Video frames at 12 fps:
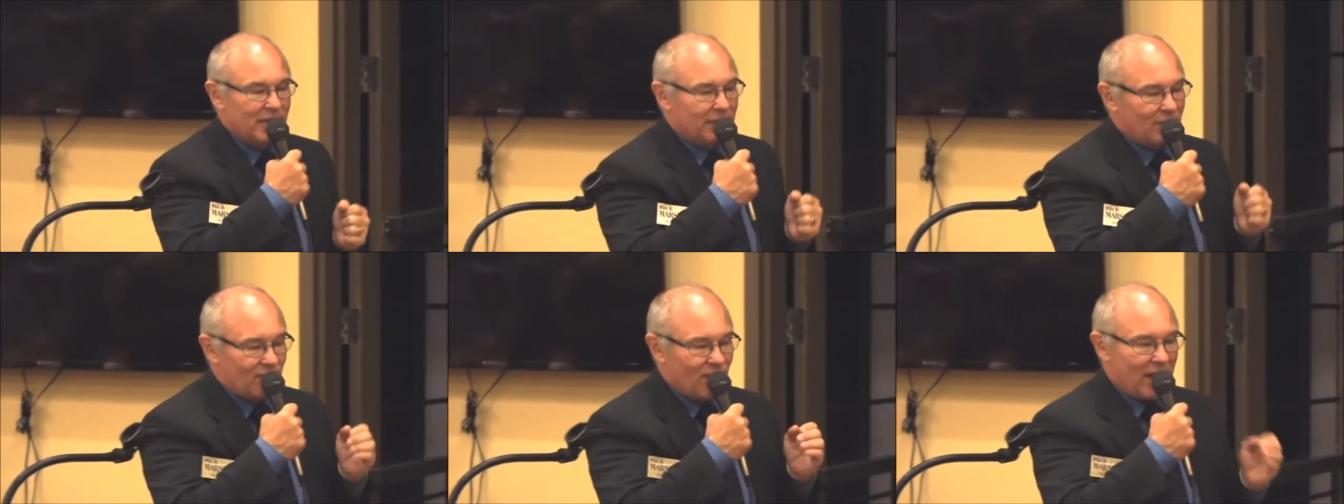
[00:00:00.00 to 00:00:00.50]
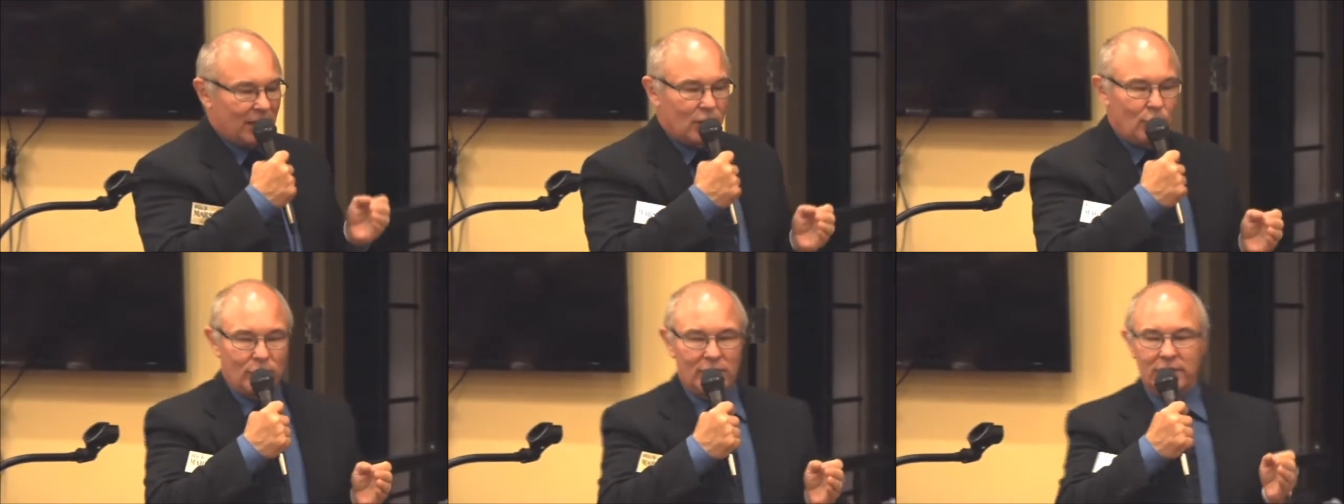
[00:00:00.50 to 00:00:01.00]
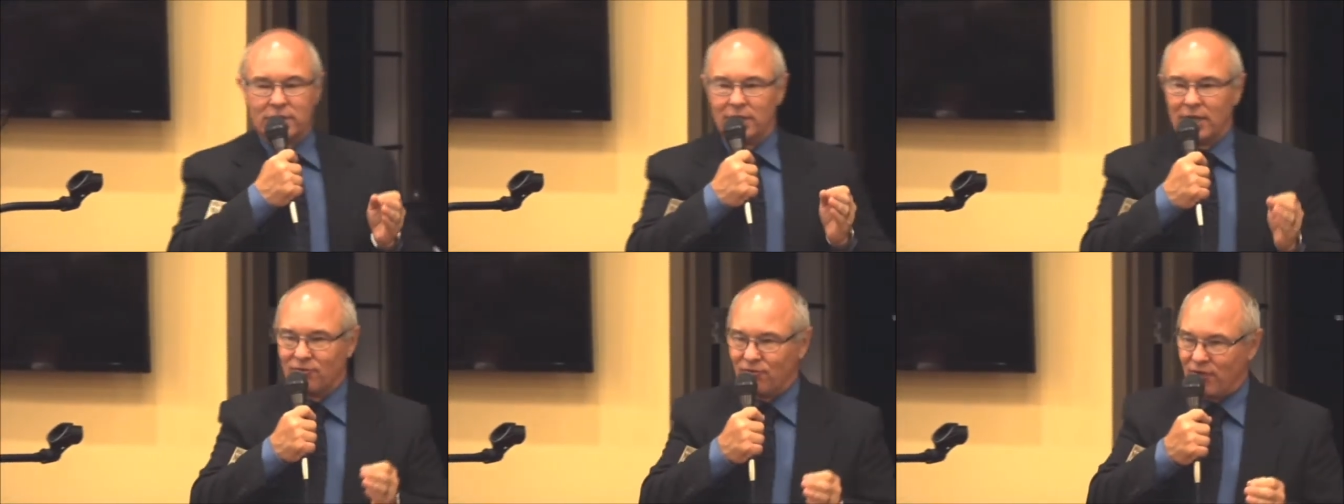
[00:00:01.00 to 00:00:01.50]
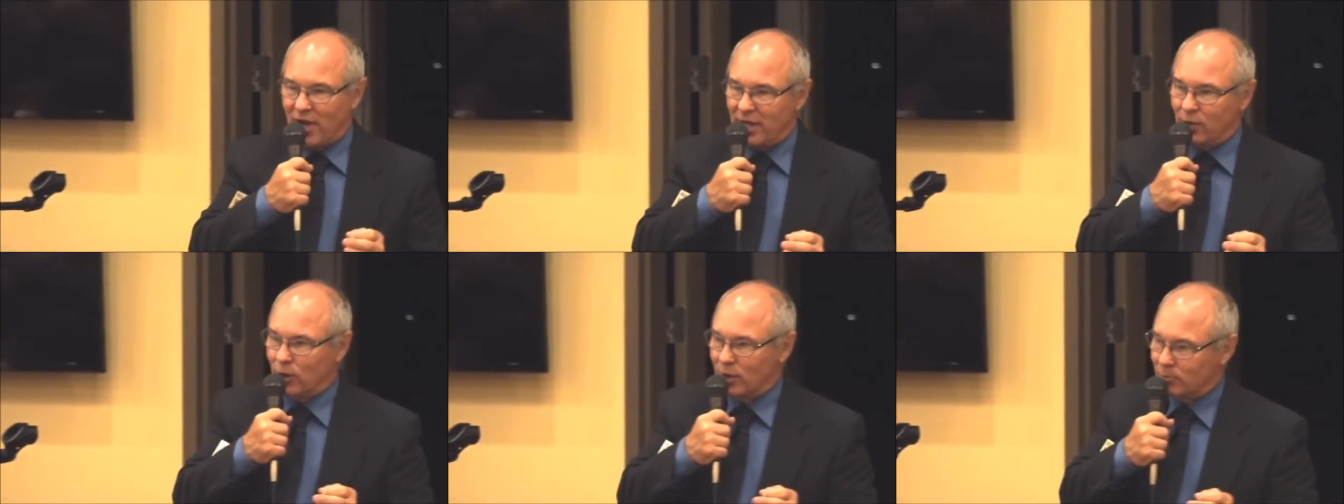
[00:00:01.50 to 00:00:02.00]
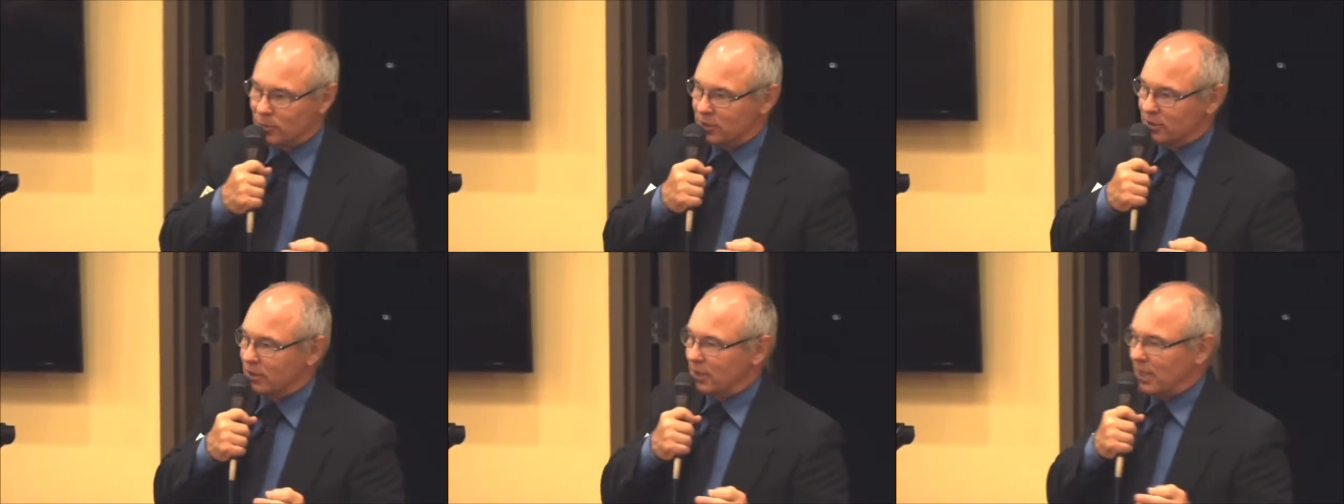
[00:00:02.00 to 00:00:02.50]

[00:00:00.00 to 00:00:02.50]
Nevada Coalition on Firearms.